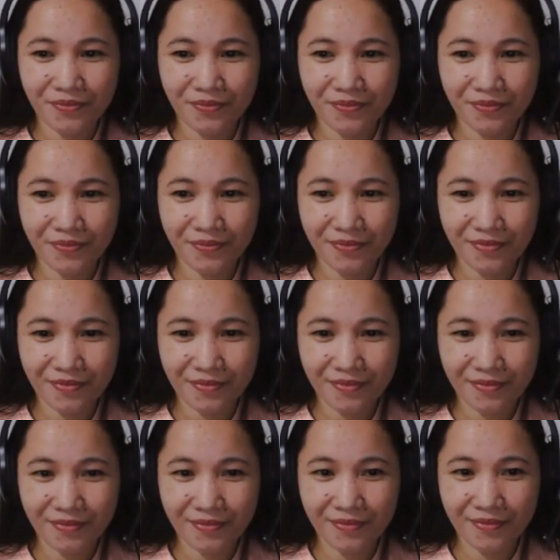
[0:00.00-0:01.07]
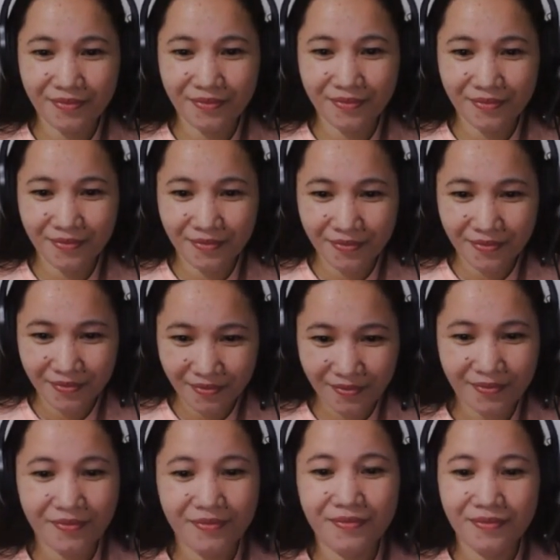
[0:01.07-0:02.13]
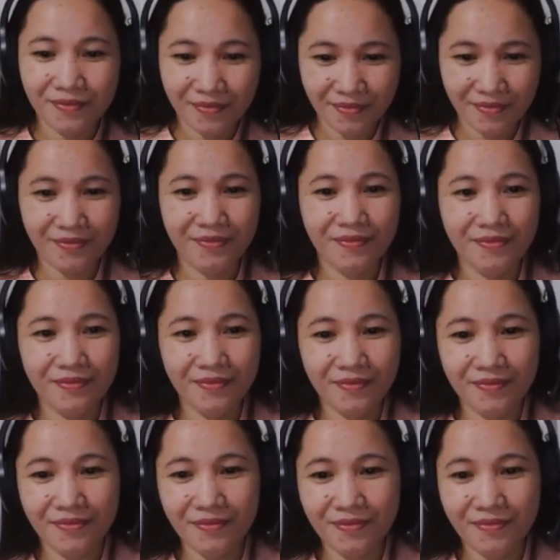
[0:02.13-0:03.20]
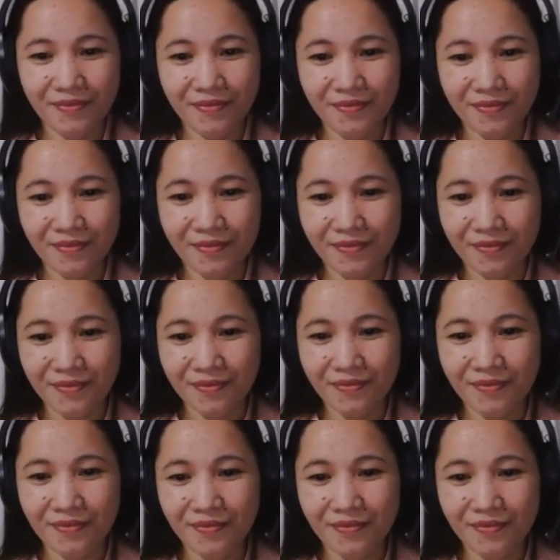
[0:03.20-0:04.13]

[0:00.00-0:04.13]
[no speech]